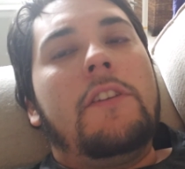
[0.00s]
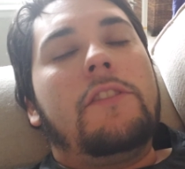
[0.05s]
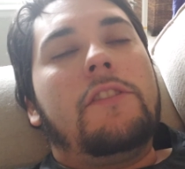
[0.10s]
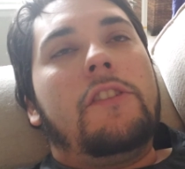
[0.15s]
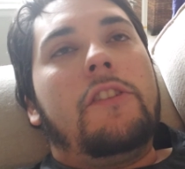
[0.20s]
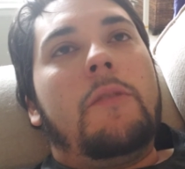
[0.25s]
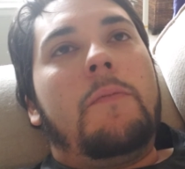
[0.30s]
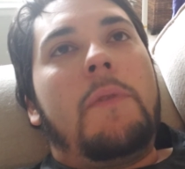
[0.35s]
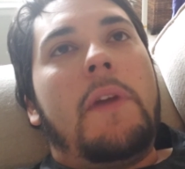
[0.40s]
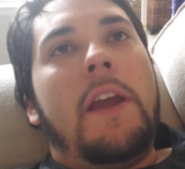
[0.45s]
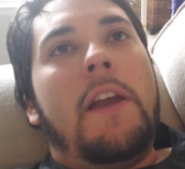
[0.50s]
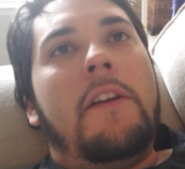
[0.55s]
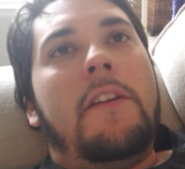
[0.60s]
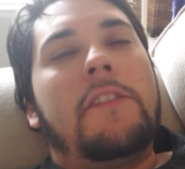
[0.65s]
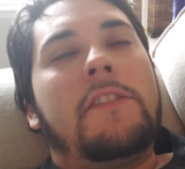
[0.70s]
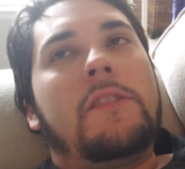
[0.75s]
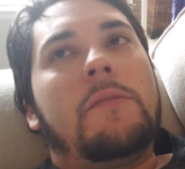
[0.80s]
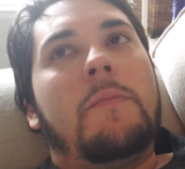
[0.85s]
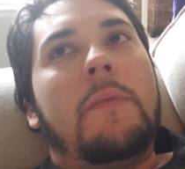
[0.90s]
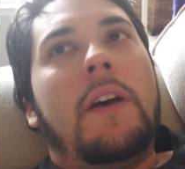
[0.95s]
So your
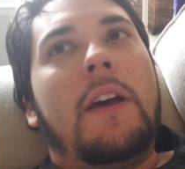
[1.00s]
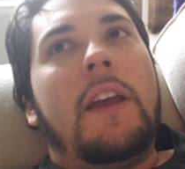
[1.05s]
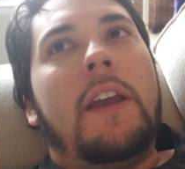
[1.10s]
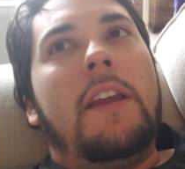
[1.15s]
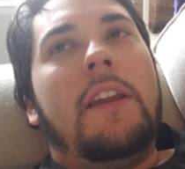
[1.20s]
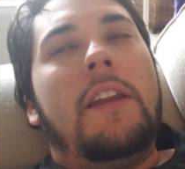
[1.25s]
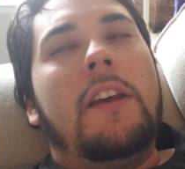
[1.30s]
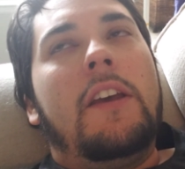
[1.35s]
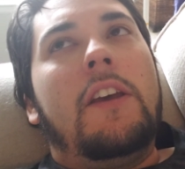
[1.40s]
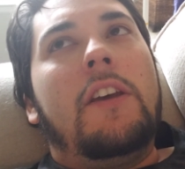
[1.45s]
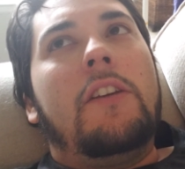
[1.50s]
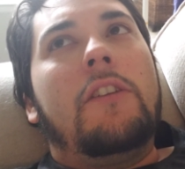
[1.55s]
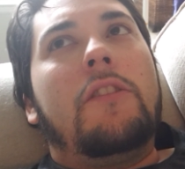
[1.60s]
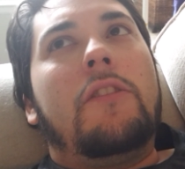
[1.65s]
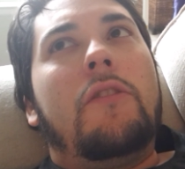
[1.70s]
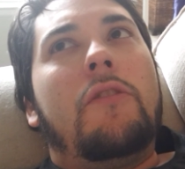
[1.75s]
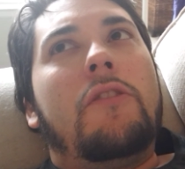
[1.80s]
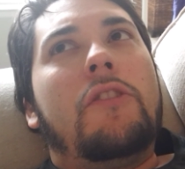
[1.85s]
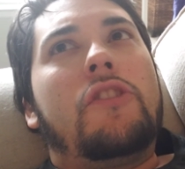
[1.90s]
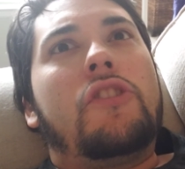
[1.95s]
parents might
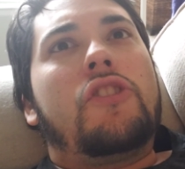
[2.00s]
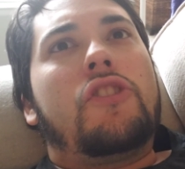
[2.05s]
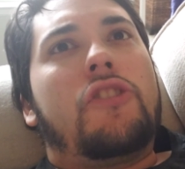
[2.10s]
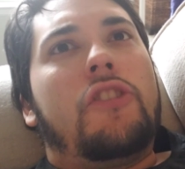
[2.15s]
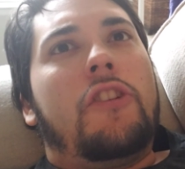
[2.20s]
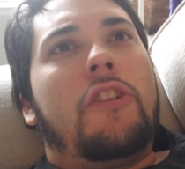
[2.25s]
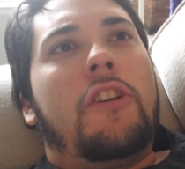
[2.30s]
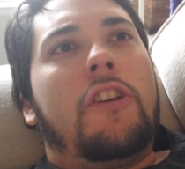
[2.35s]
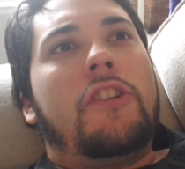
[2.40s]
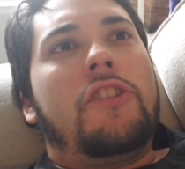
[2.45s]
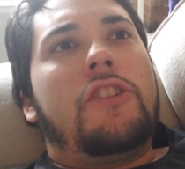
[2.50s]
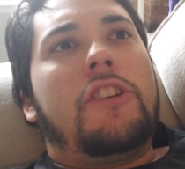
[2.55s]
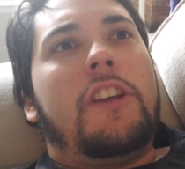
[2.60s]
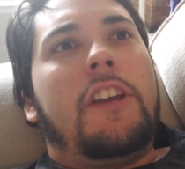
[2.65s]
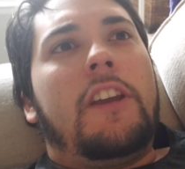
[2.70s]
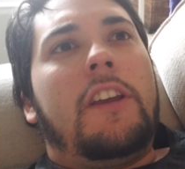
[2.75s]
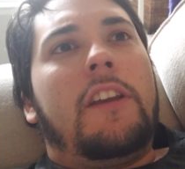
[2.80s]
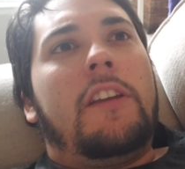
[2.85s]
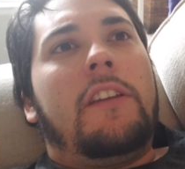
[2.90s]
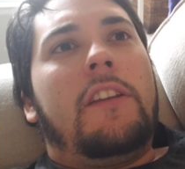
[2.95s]
go to church
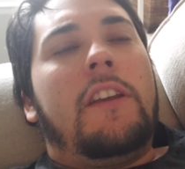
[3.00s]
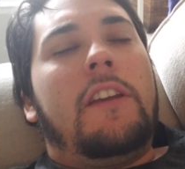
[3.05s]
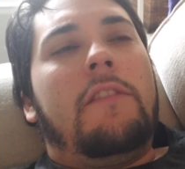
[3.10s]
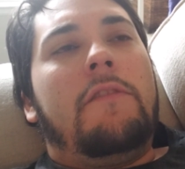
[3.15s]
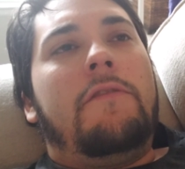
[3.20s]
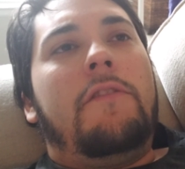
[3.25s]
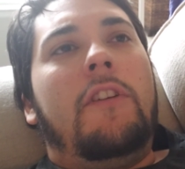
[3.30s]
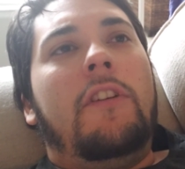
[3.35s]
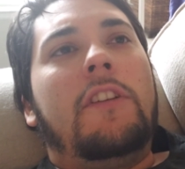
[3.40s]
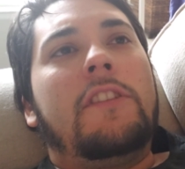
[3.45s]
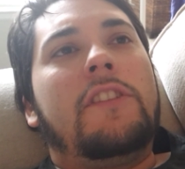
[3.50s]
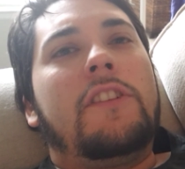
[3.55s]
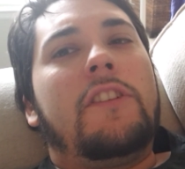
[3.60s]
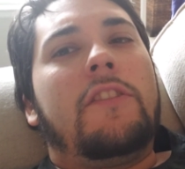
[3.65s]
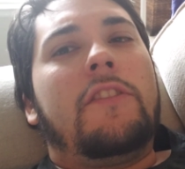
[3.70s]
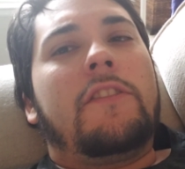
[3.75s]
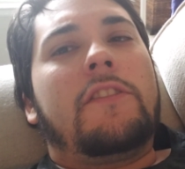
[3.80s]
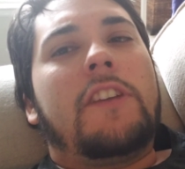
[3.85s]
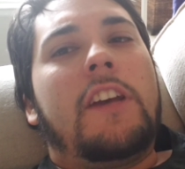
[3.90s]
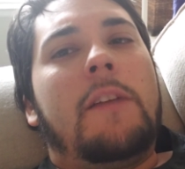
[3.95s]
and
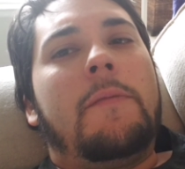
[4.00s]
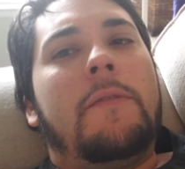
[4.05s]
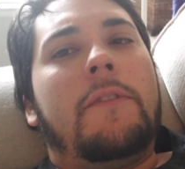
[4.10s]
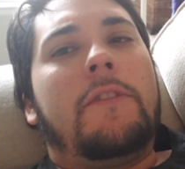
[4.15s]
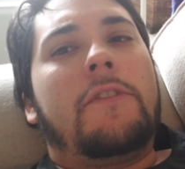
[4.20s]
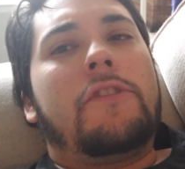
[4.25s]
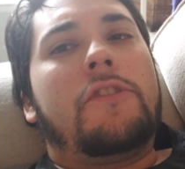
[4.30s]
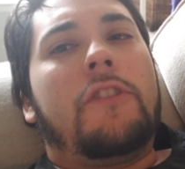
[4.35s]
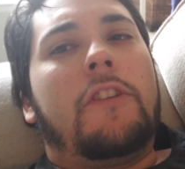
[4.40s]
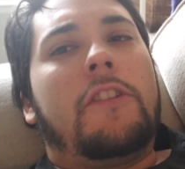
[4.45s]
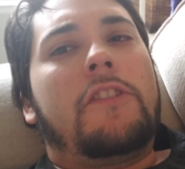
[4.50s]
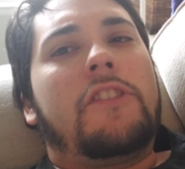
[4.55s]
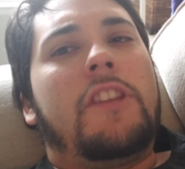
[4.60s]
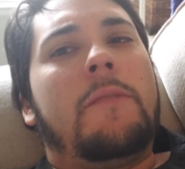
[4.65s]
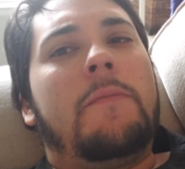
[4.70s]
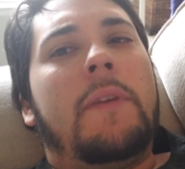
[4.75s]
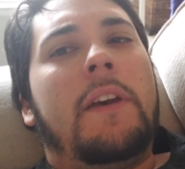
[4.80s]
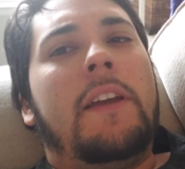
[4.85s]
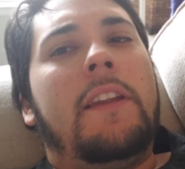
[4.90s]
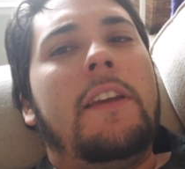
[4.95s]
volunteer their time in their church.
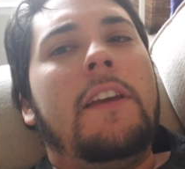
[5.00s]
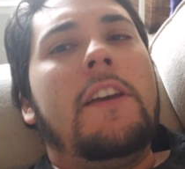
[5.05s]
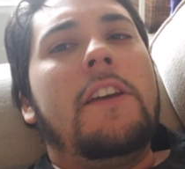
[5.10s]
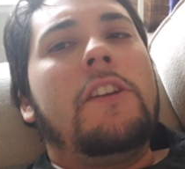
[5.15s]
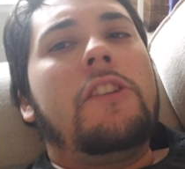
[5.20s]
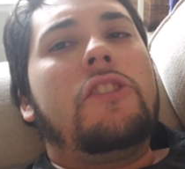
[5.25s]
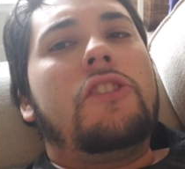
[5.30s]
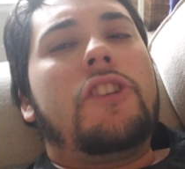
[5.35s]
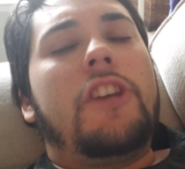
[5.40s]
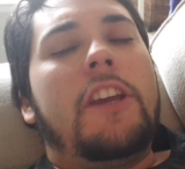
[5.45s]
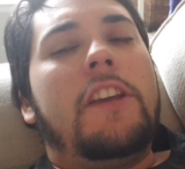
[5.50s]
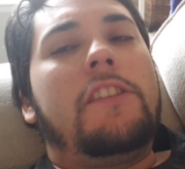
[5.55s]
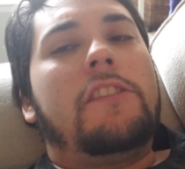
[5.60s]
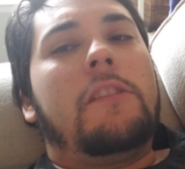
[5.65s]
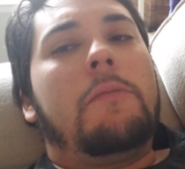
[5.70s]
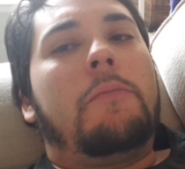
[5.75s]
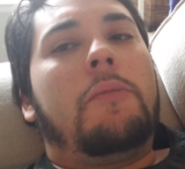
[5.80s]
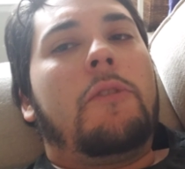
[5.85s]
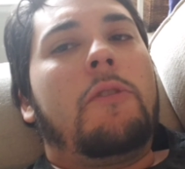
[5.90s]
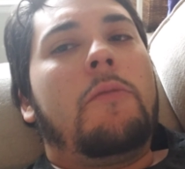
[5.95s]
They might
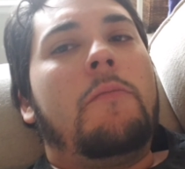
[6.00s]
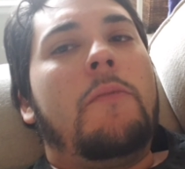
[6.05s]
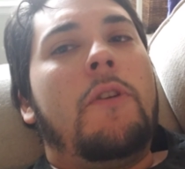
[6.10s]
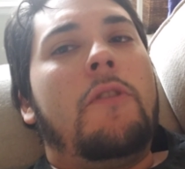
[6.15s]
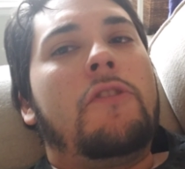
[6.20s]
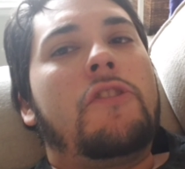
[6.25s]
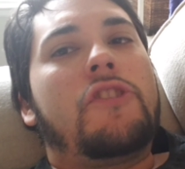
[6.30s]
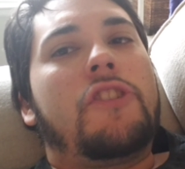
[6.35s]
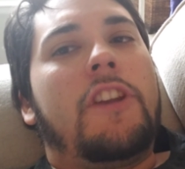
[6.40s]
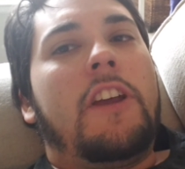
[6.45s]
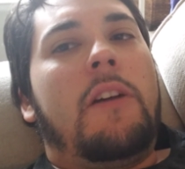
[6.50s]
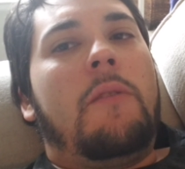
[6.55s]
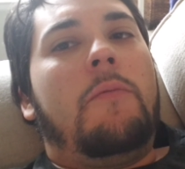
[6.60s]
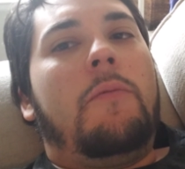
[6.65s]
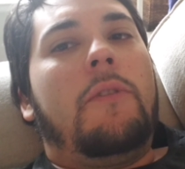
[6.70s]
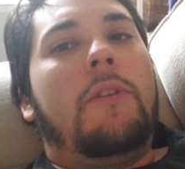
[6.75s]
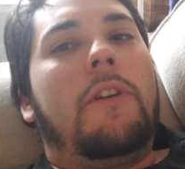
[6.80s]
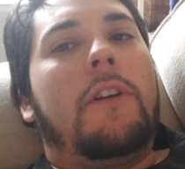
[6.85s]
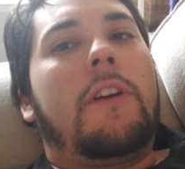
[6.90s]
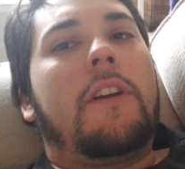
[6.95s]
chase a promotion at
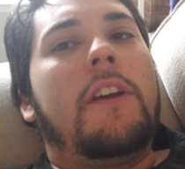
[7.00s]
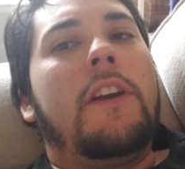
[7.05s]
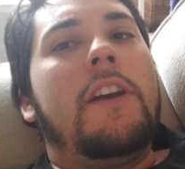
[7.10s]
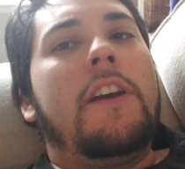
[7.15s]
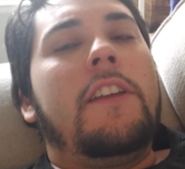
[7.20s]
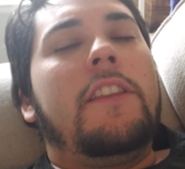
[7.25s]
work.